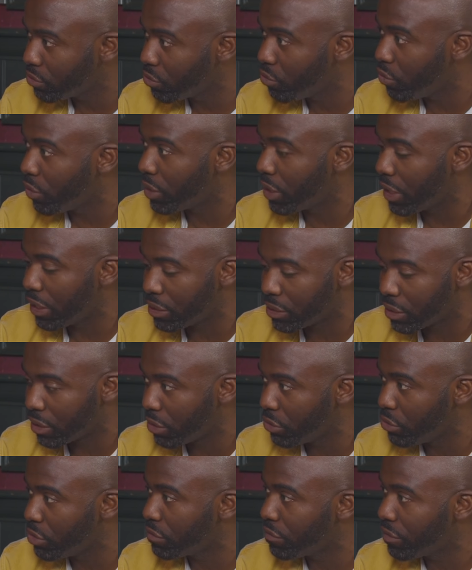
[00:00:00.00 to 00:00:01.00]
squad that he's
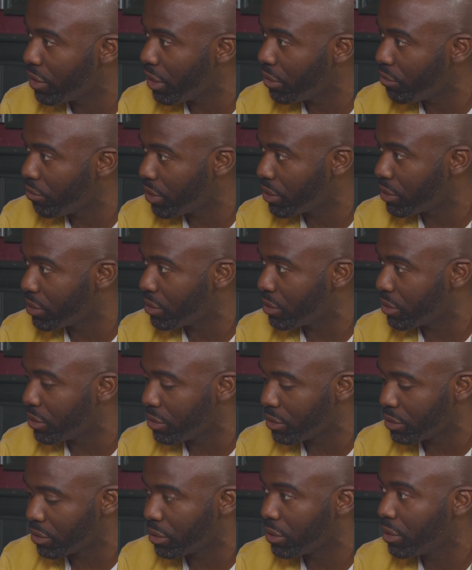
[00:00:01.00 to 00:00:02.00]
gonna use for the rest of the season.